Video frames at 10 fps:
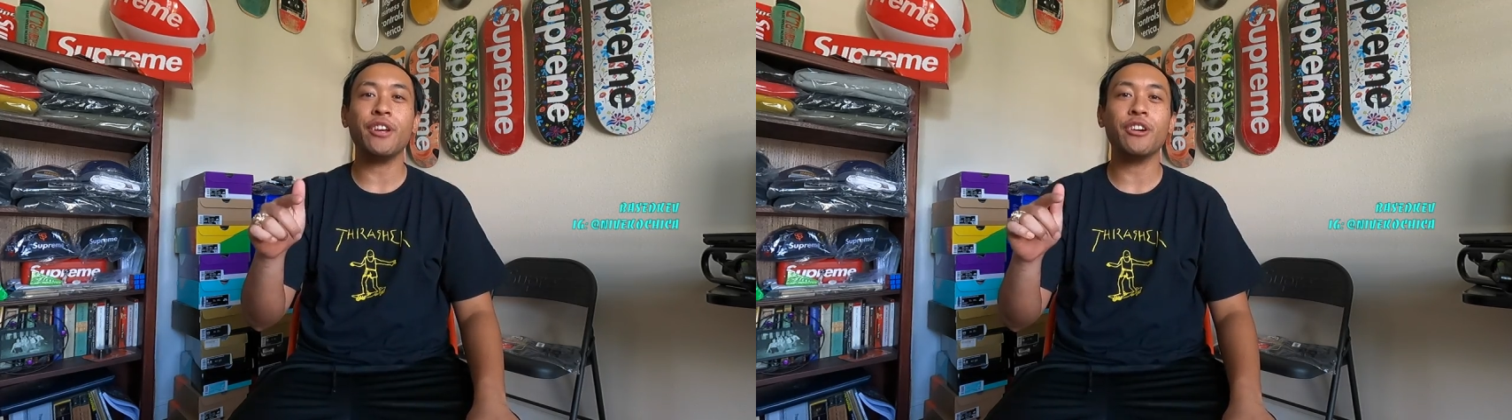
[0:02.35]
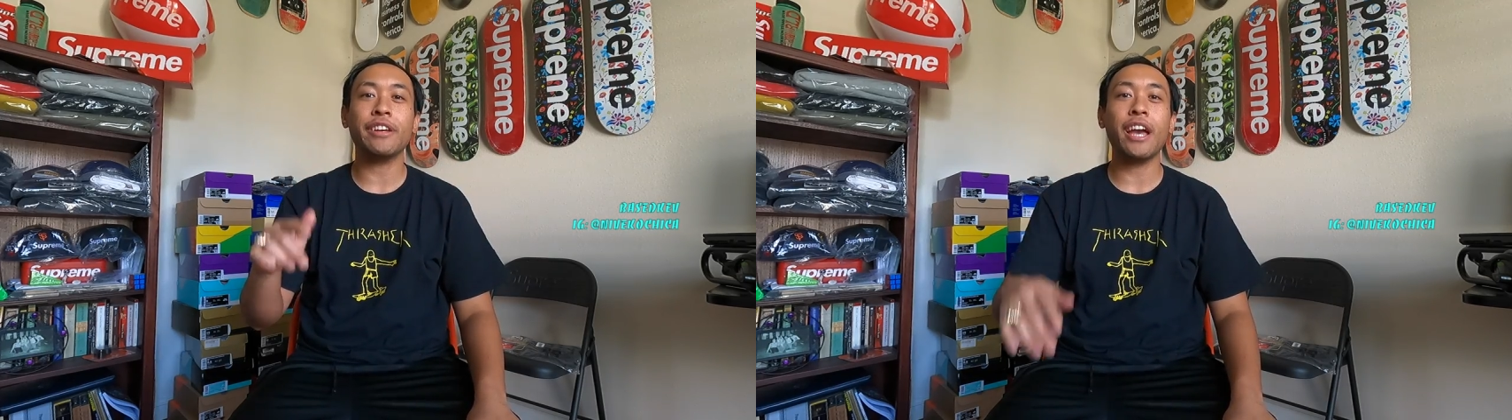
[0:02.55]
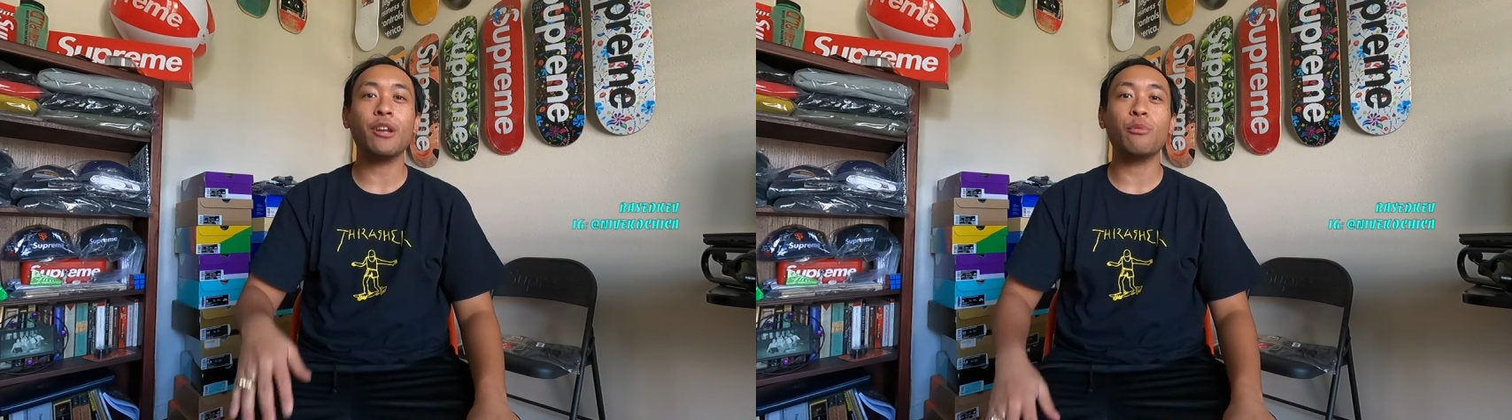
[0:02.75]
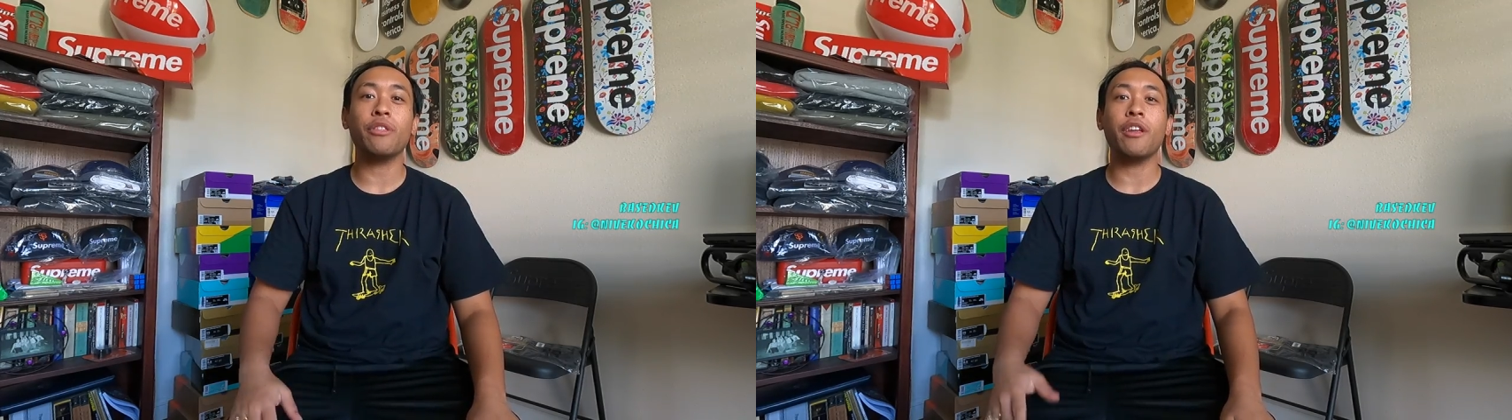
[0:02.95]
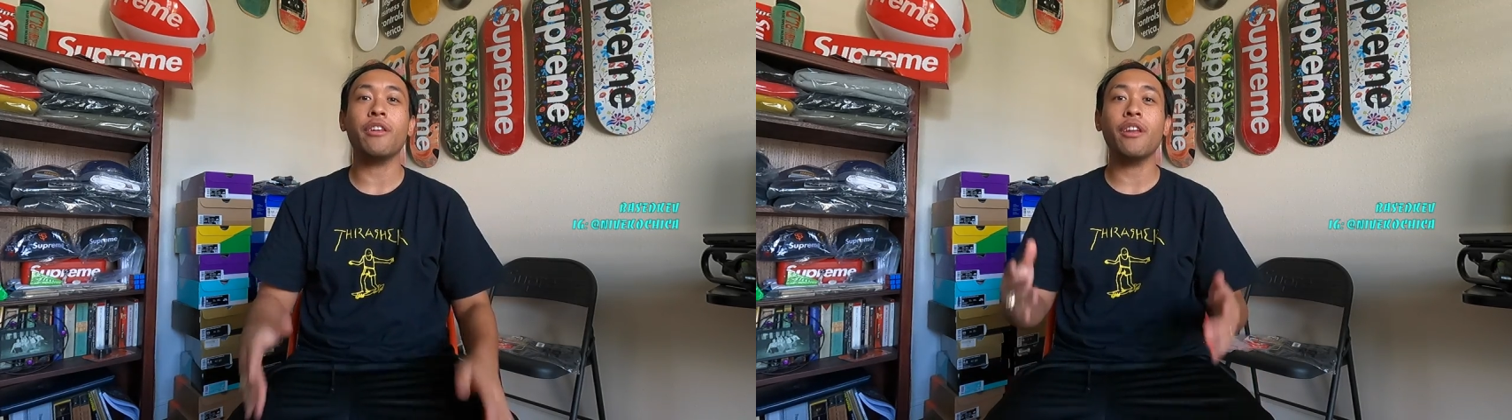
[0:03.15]
here again
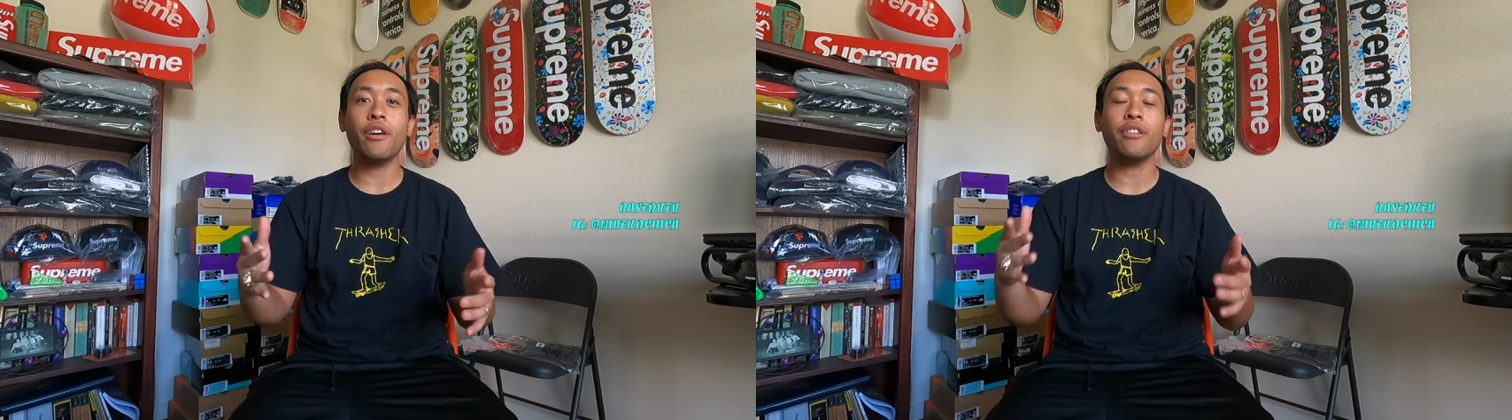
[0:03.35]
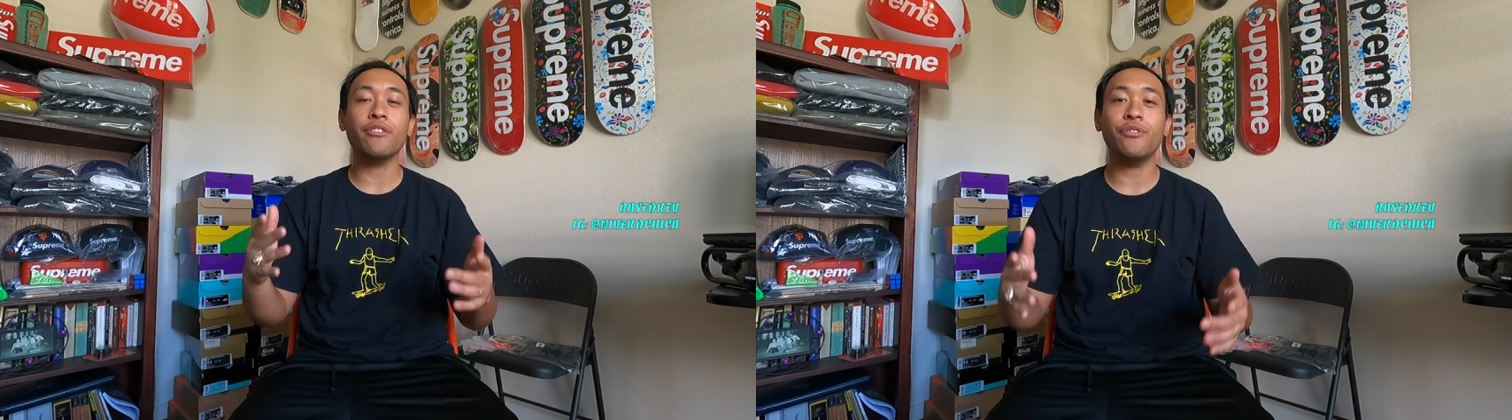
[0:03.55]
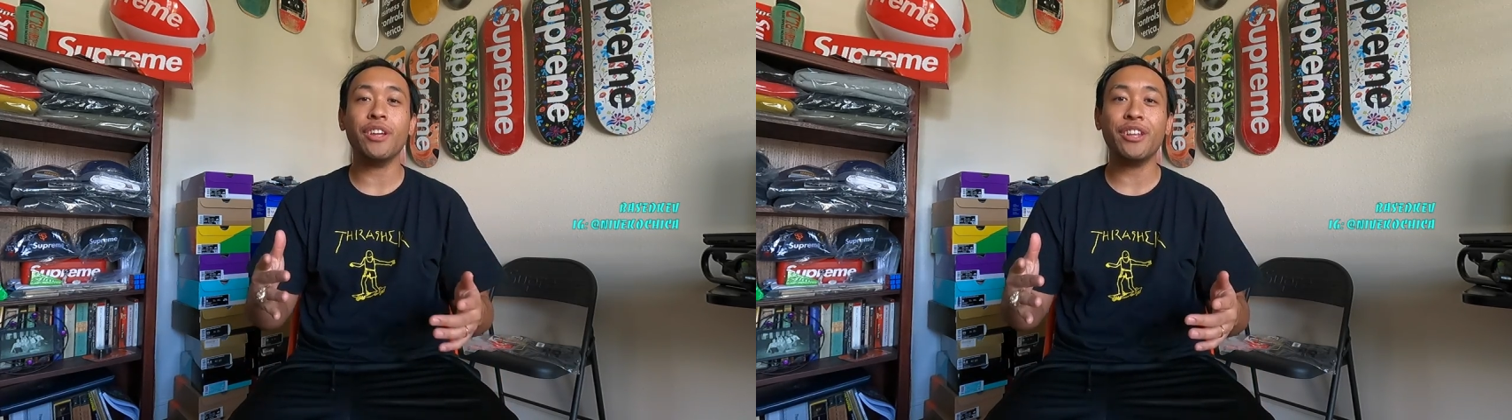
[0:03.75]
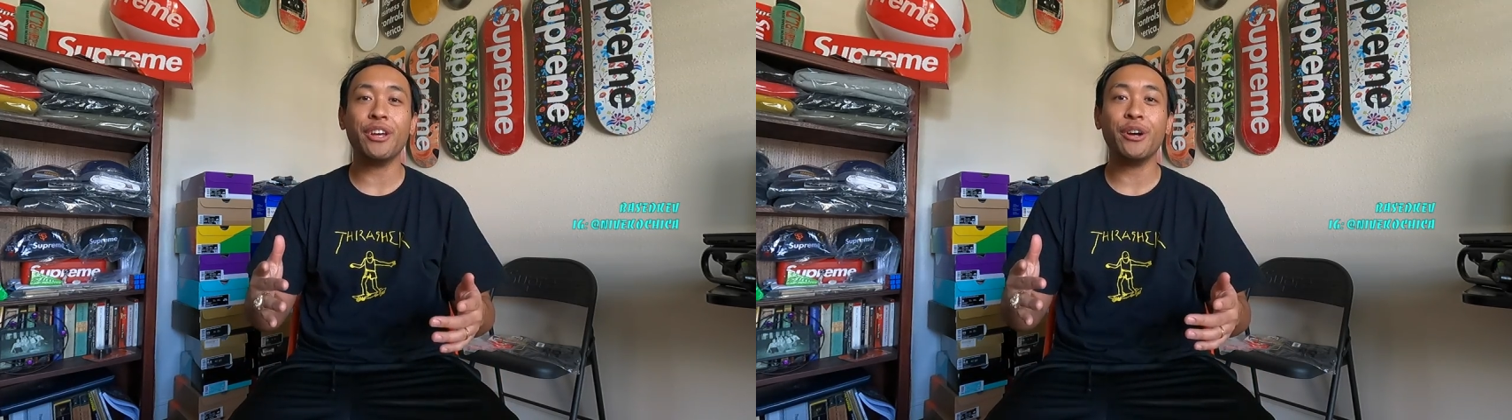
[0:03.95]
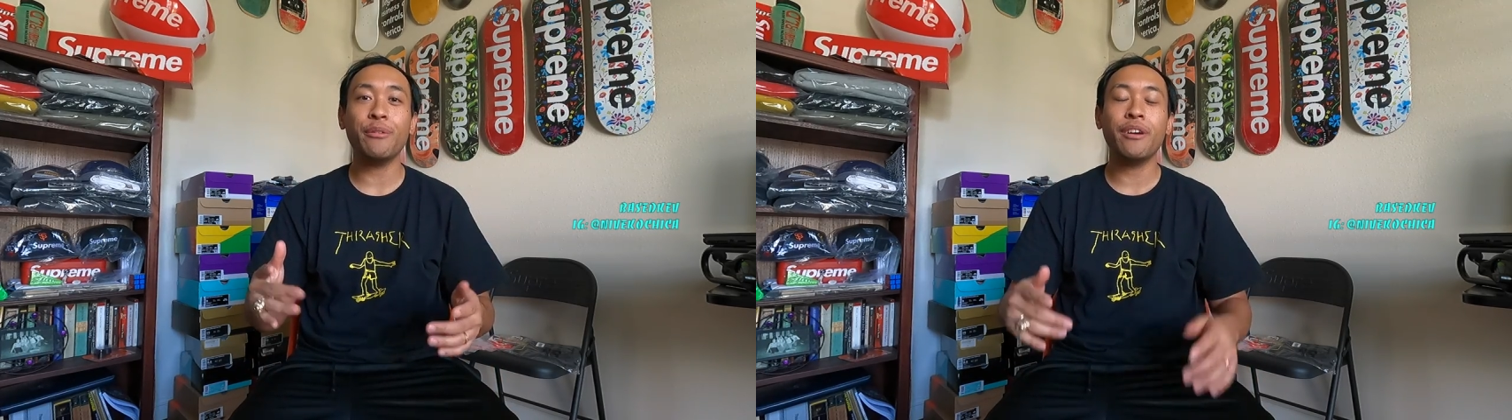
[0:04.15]
with another
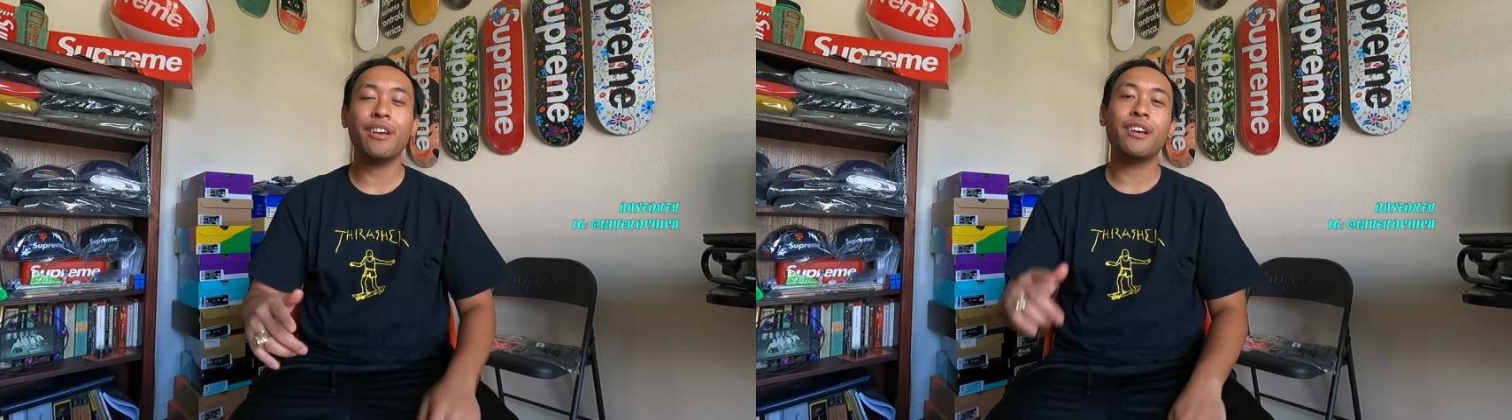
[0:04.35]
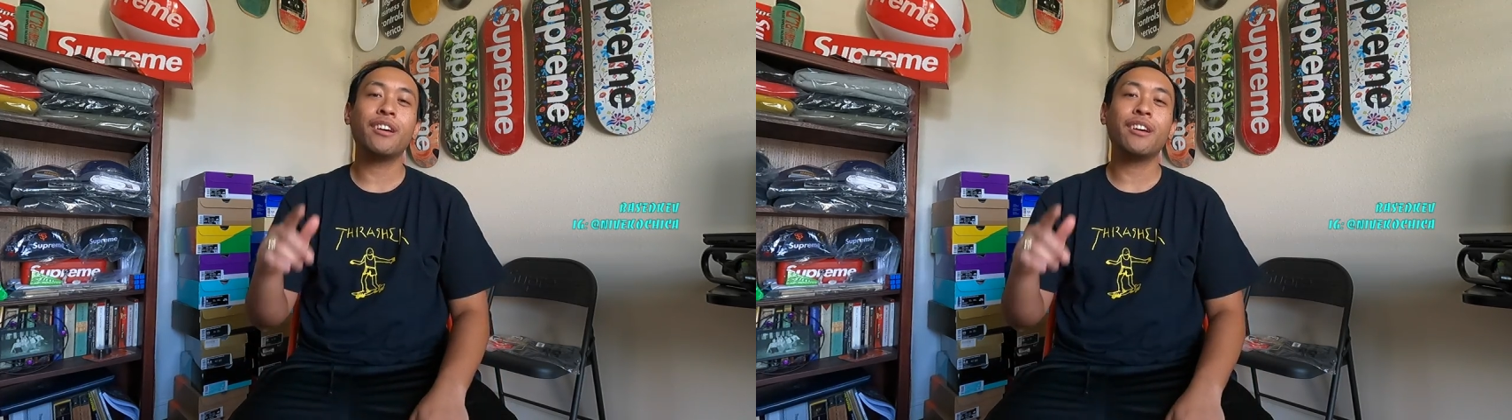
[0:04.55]
video.